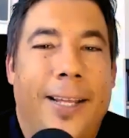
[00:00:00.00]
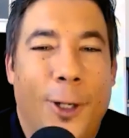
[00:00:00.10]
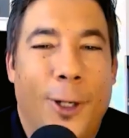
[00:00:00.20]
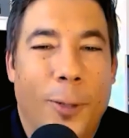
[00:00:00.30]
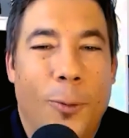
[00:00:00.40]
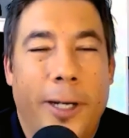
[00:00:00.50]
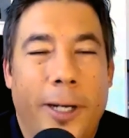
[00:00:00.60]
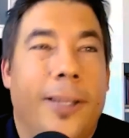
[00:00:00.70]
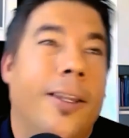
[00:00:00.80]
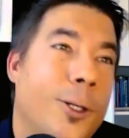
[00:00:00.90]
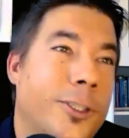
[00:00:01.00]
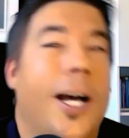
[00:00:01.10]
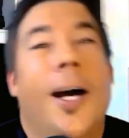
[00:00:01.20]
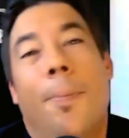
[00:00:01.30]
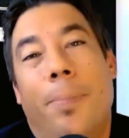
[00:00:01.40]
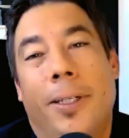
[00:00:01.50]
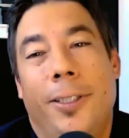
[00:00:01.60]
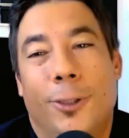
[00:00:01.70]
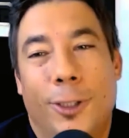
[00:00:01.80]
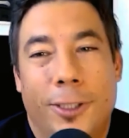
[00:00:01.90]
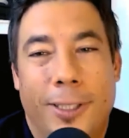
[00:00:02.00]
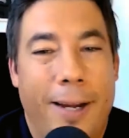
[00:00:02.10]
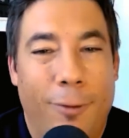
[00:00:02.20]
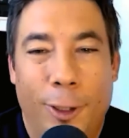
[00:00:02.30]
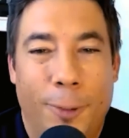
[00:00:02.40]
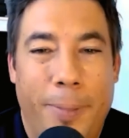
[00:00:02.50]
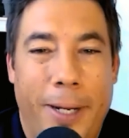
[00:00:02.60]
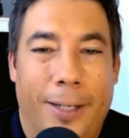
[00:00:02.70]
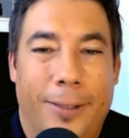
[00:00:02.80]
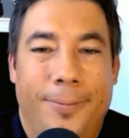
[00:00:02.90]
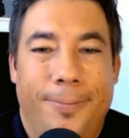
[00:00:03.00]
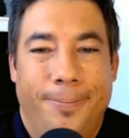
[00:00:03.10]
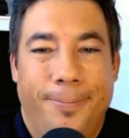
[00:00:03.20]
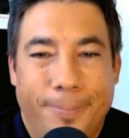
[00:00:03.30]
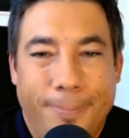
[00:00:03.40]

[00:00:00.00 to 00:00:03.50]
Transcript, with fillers: 30 wanting those up and you'll just never look back it's